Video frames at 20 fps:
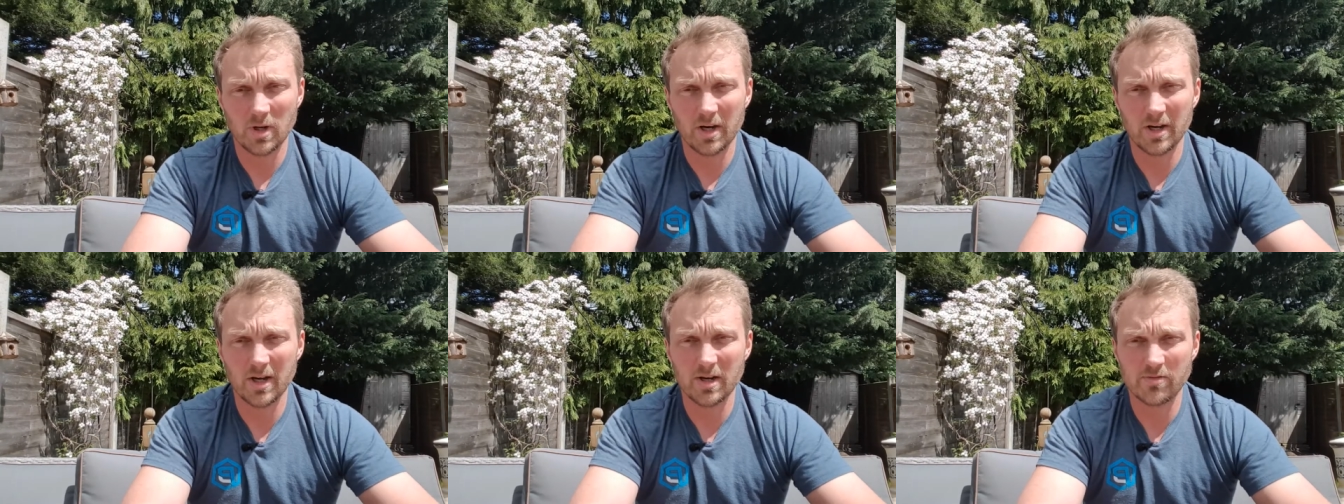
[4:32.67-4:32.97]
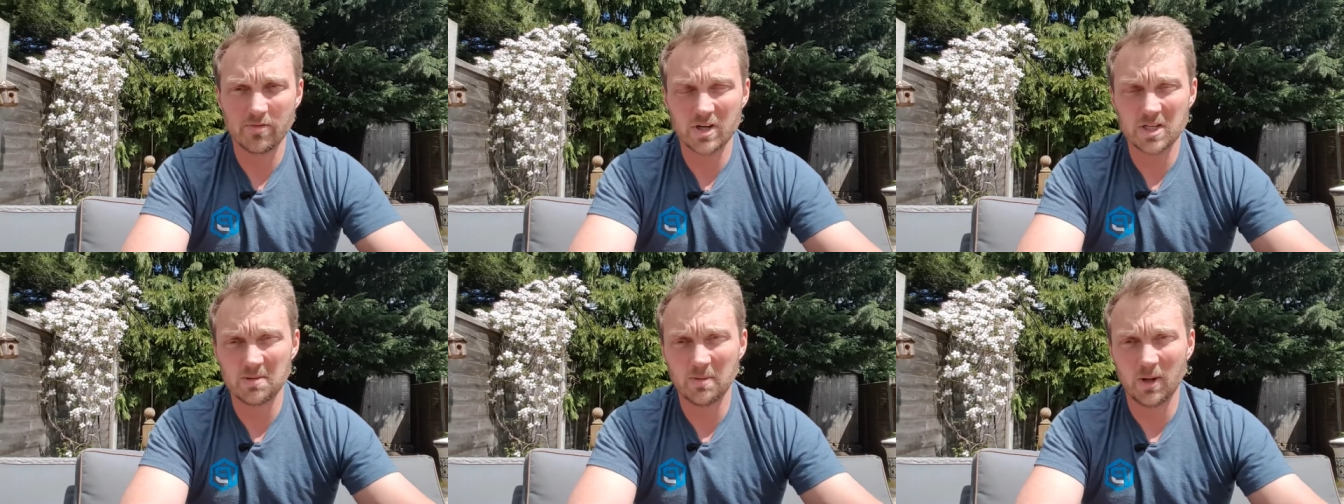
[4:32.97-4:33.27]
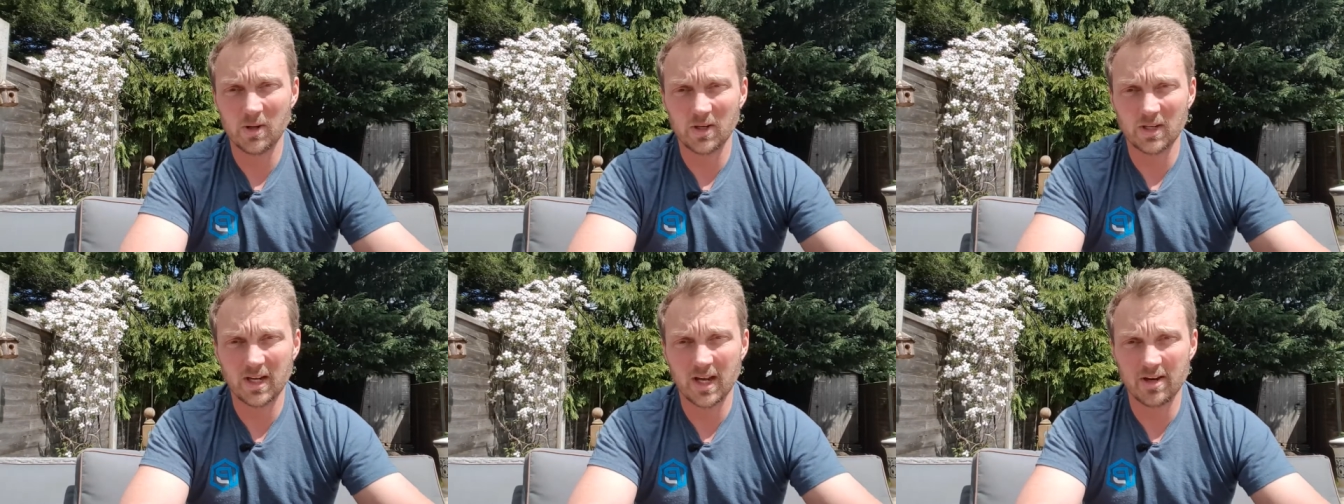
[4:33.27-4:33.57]
I overestimate
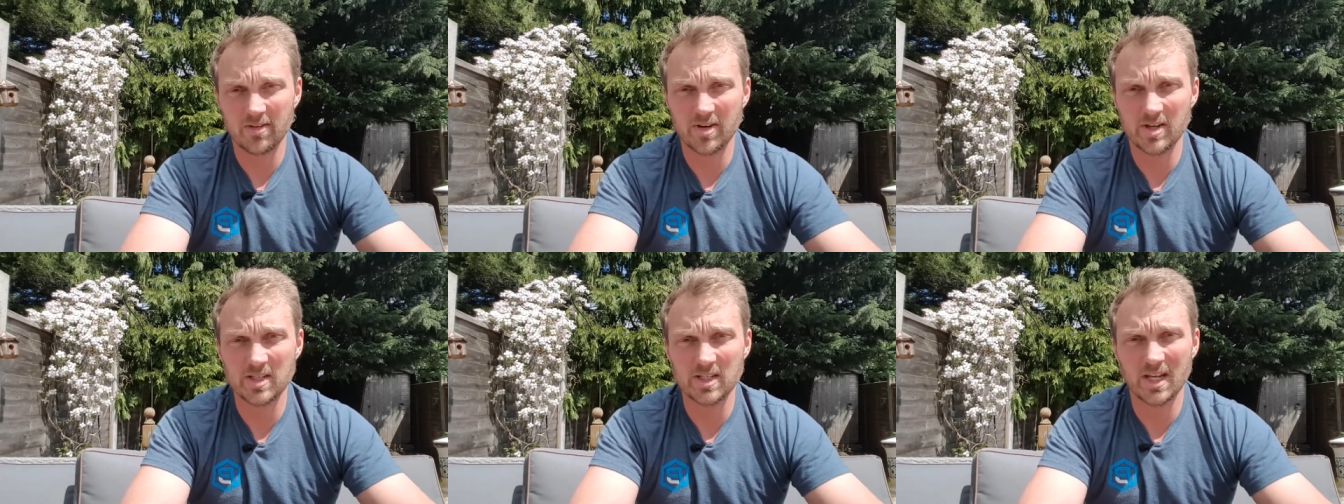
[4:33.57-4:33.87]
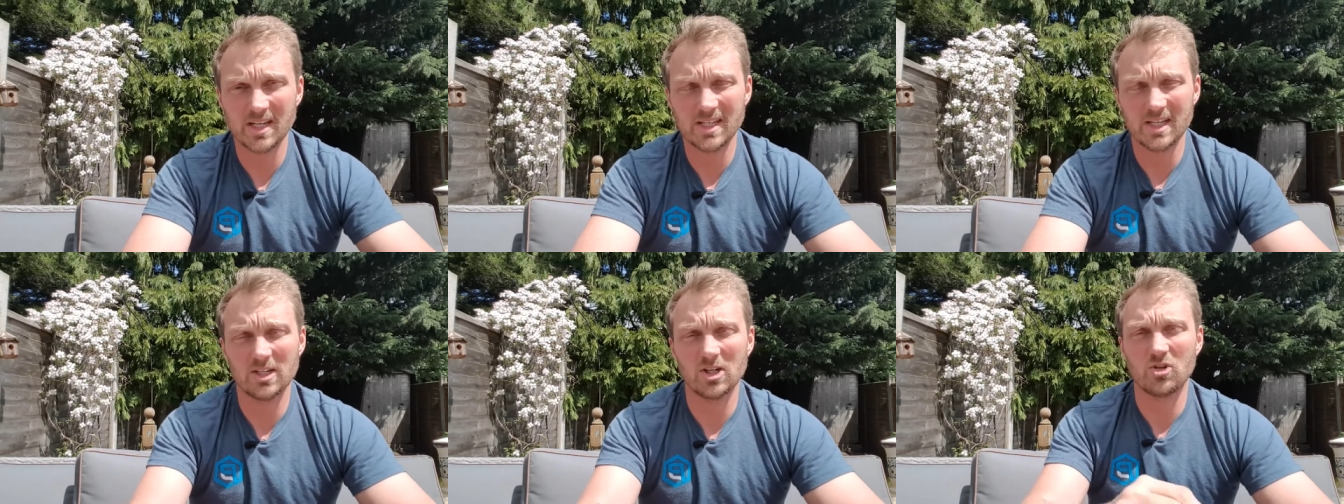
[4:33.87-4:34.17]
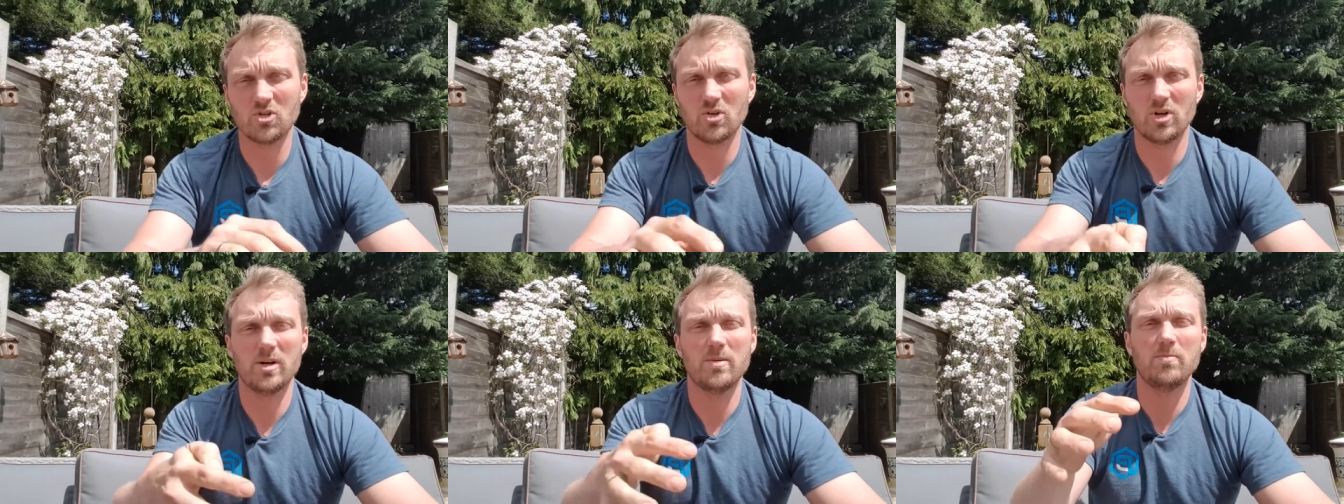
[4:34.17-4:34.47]
on the calories, and then I
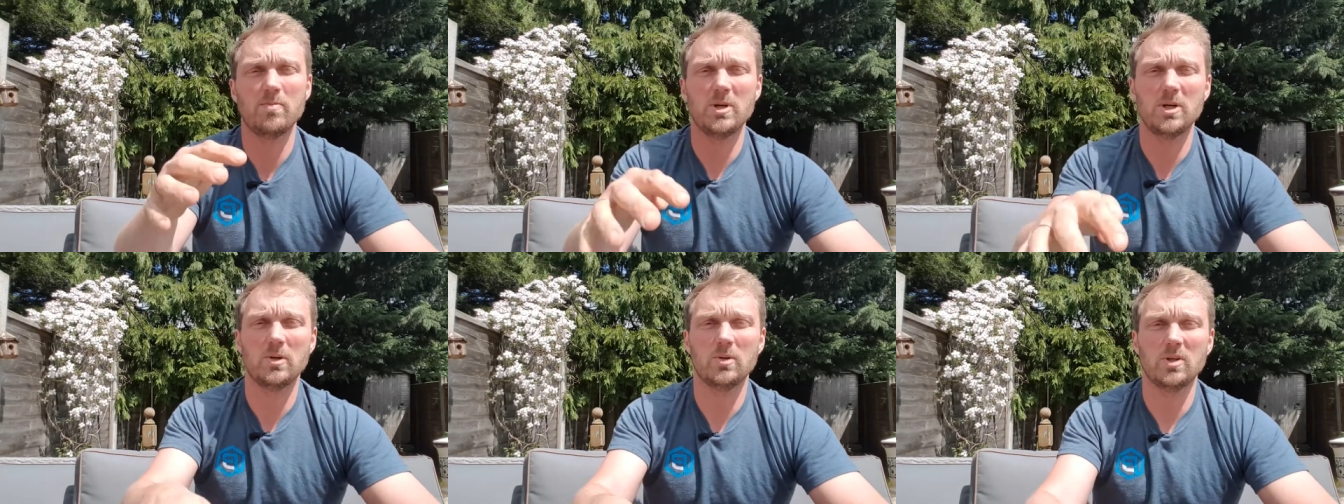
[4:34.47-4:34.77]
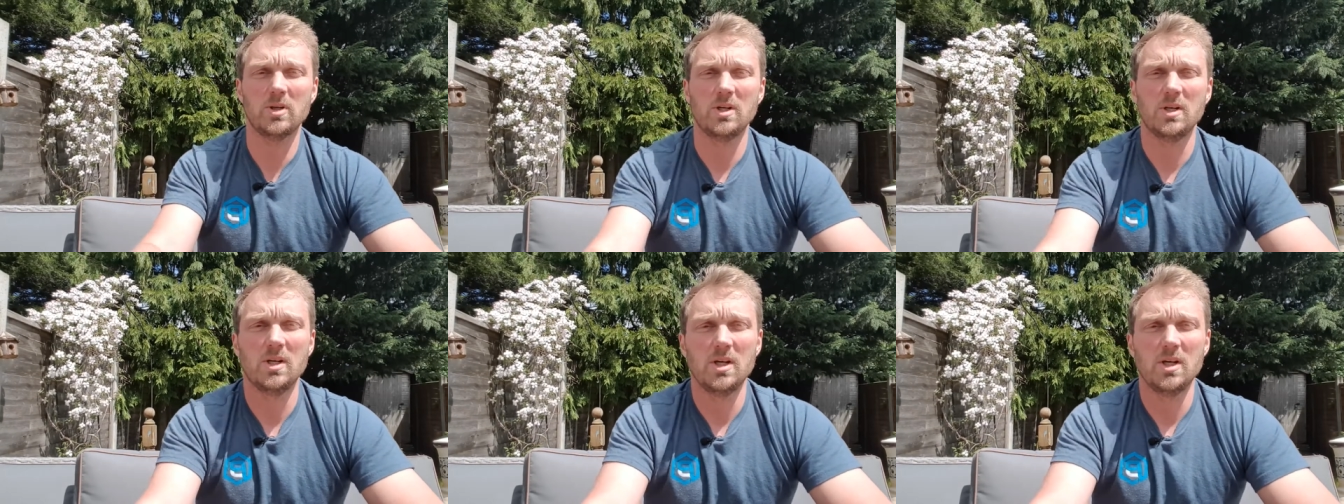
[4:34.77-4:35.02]
try and build